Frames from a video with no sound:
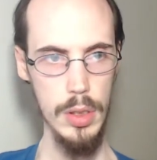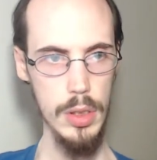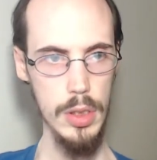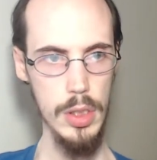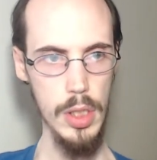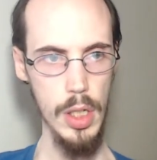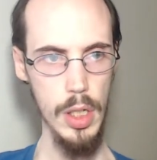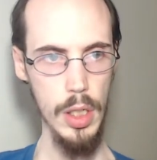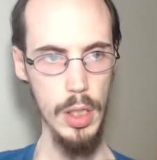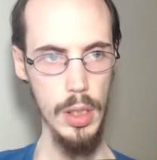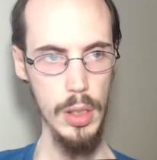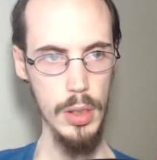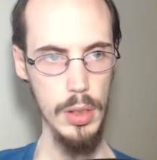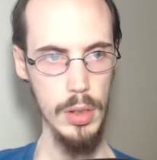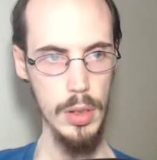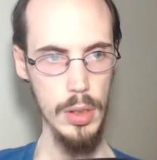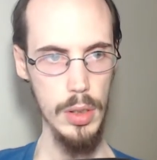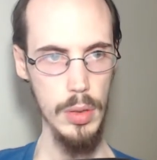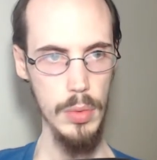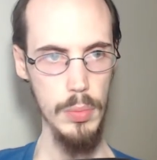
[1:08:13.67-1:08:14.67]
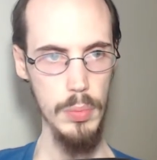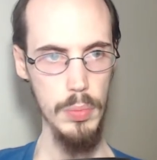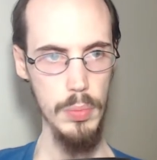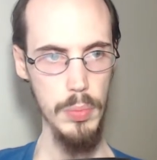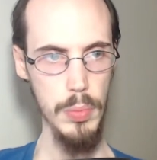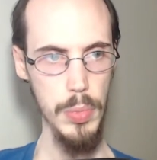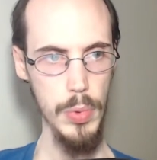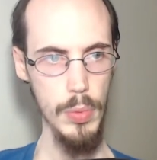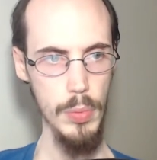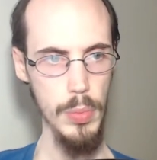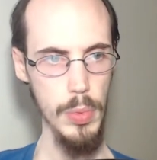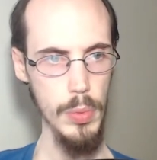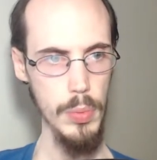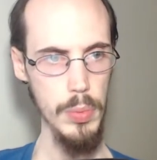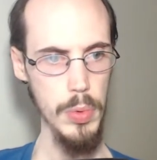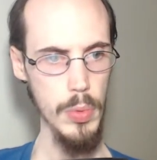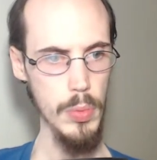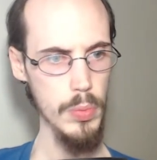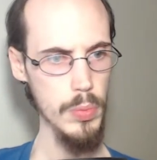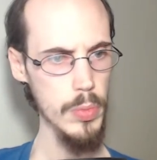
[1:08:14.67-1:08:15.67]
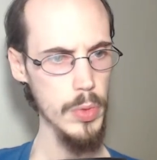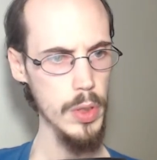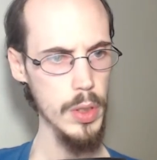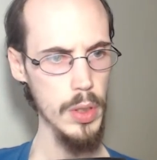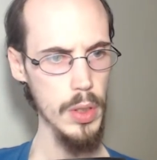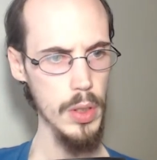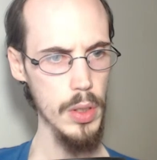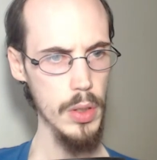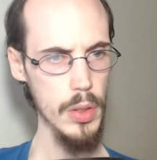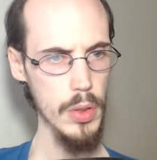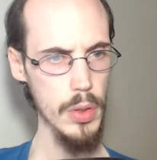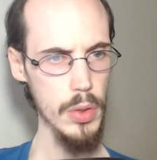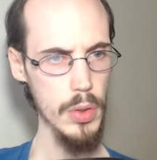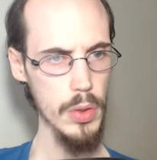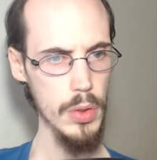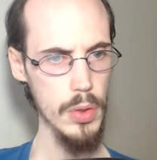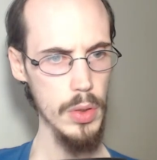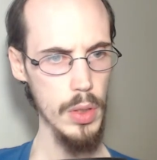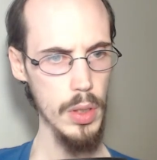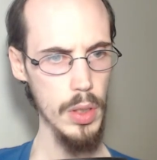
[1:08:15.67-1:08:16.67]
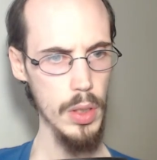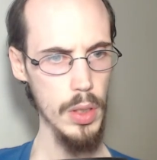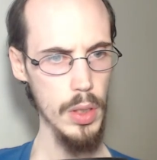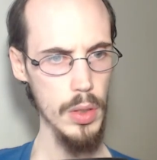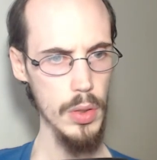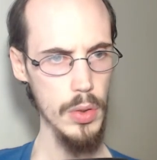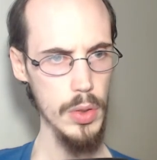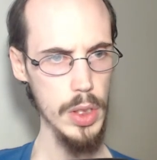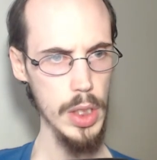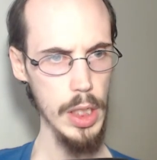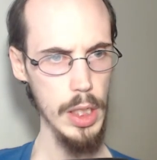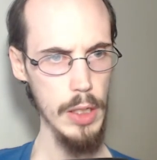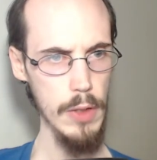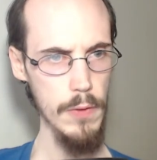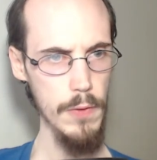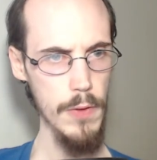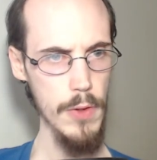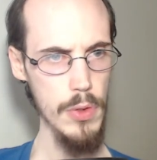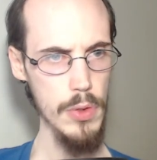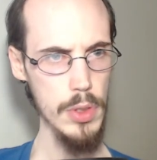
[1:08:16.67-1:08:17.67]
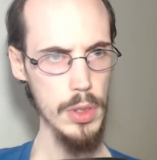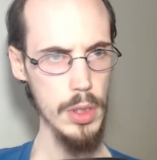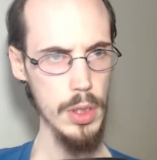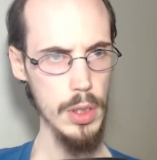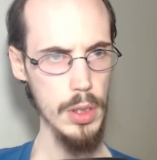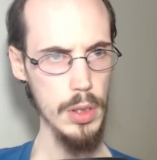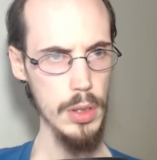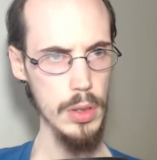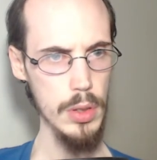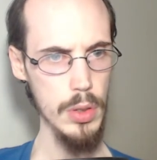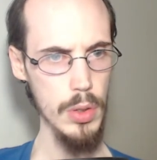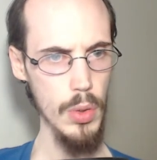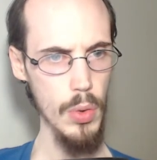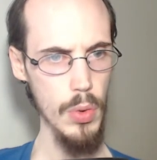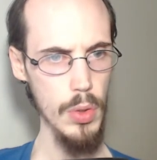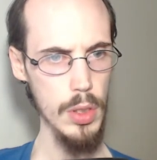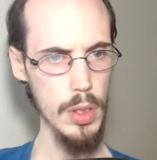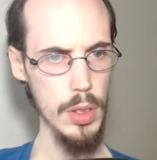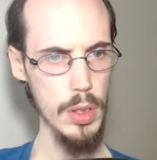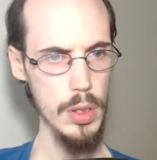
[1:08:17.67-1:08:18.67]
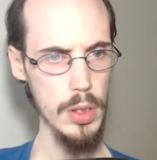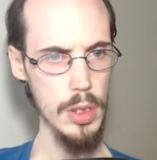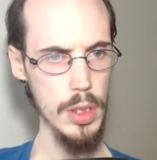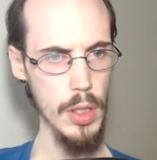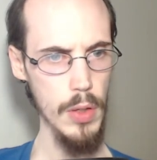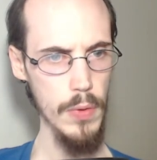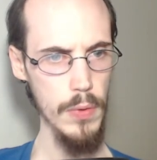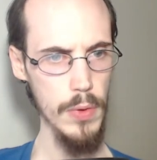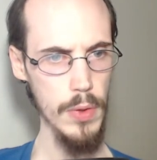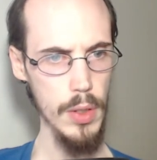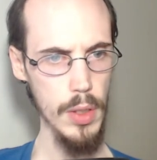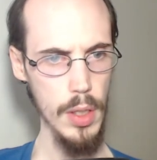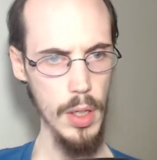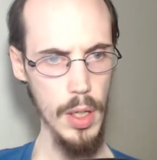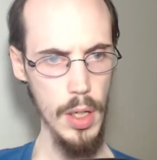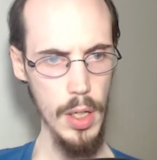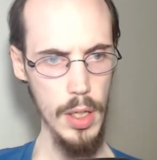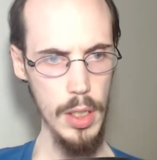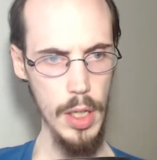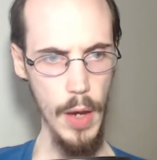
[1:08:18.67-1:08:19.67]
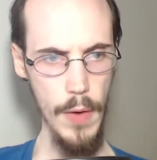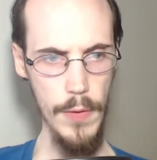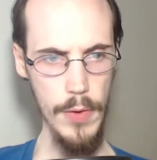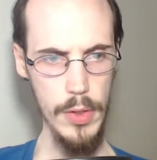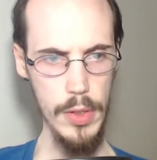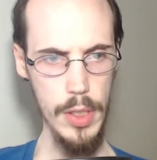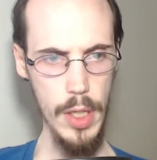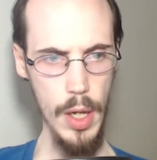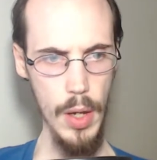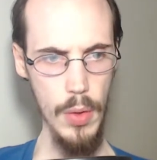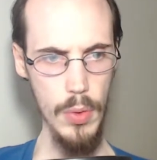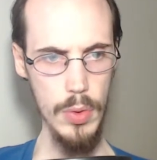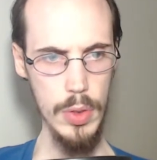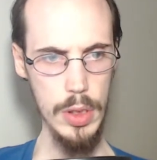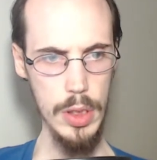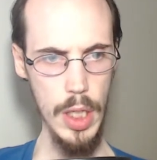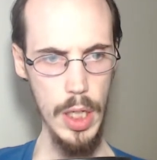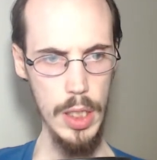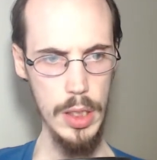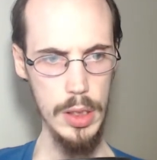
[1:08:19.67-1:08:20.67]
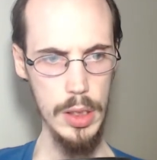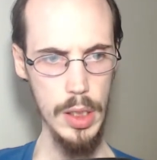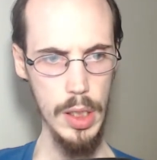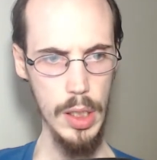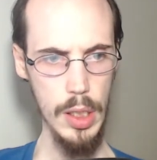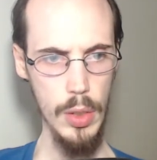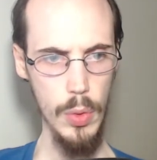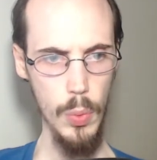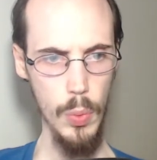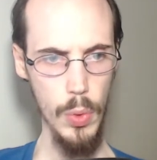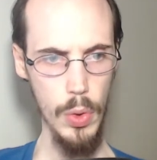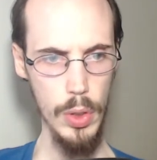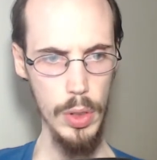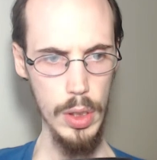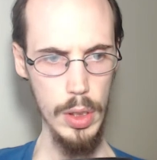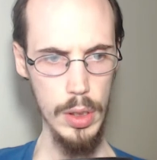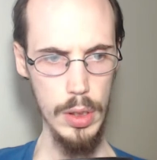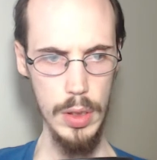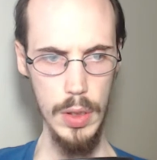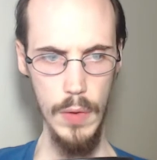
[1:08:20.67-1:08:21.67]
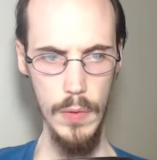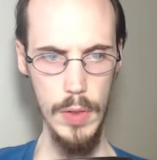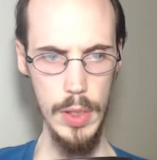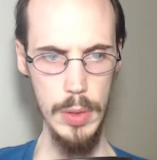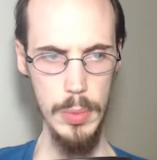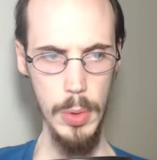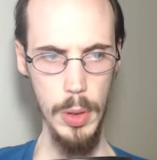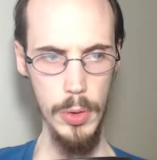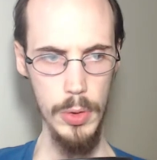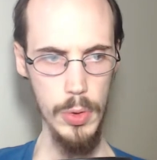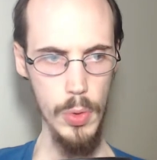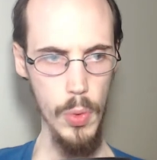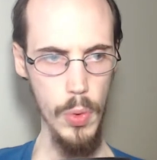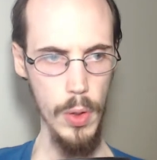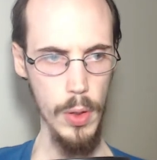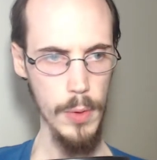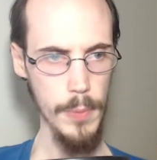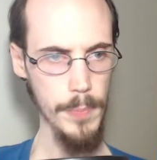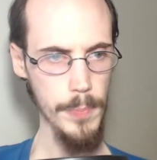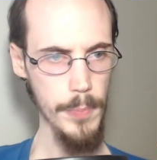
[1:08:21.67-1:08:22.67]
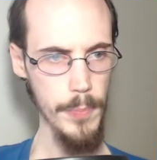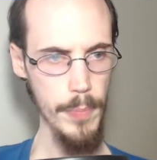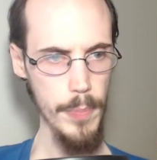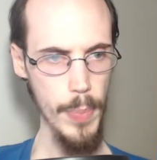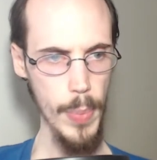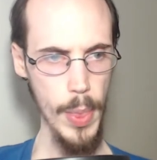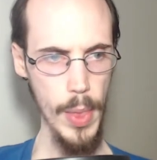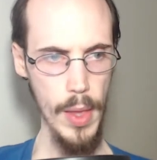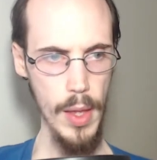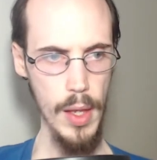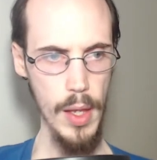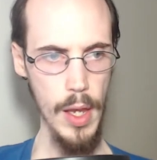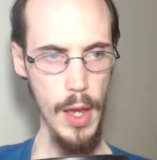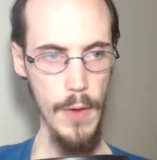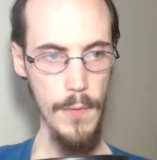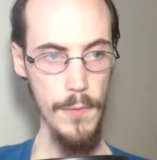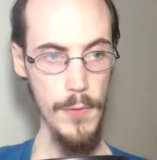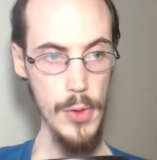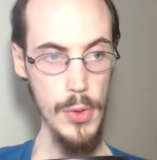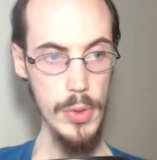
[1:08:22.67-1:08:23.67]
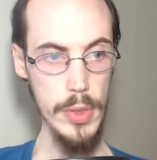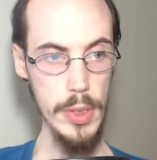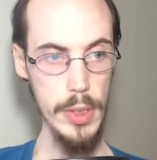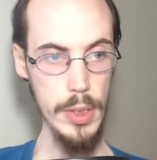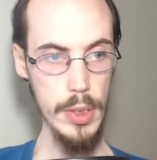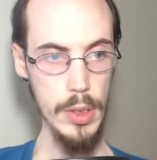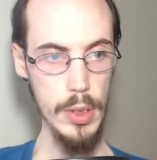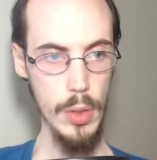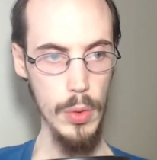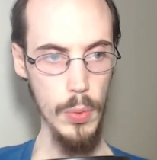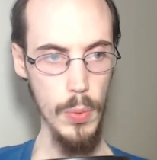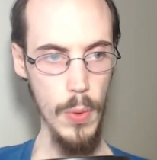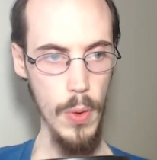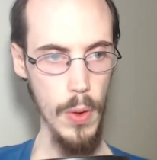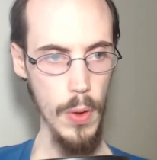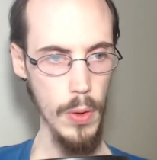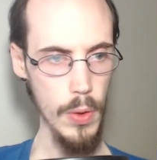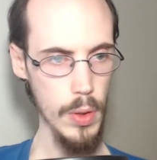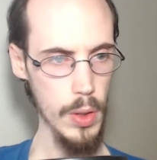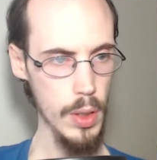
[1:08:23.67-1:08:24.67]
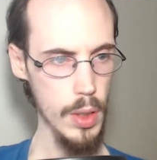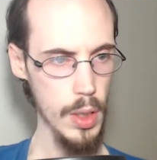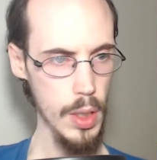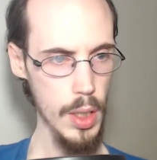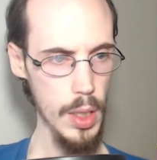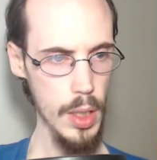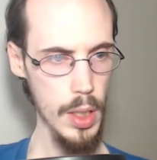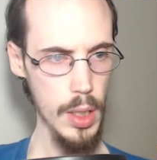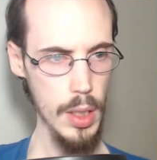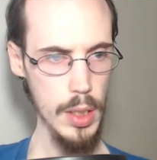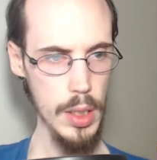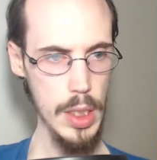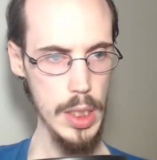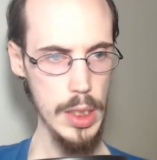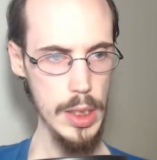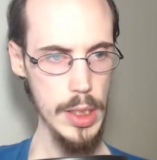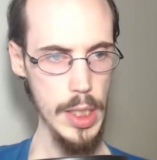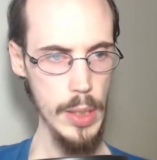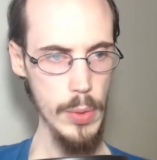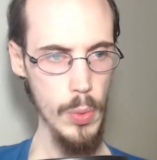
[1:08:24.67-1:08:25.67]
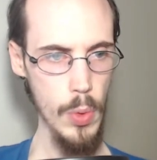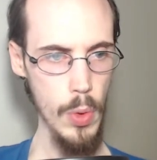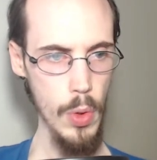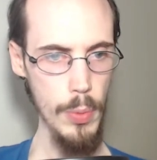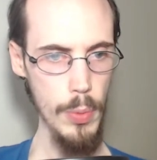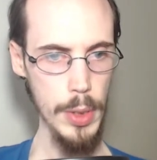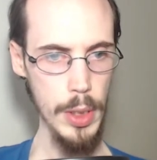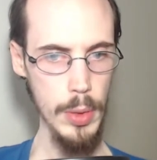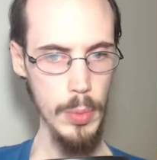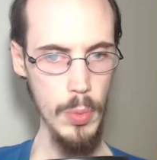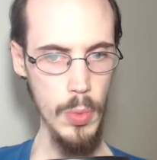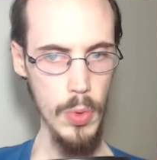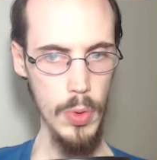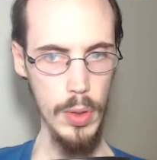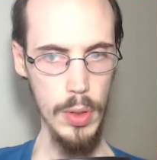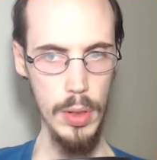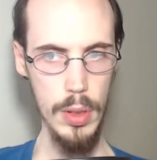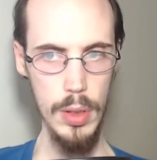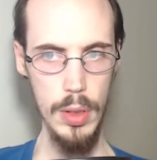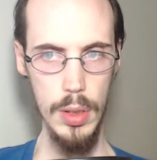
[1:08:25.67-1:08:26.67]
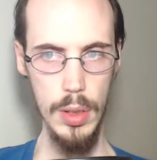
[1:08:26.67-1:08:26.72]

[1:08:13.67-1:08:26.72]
Shut it. Boom, boom, boom. Looks like he's fusing the door to itself. Dive her down, change the inner workings of this metal door. And fuse it to the wall. This thing won't open anymore.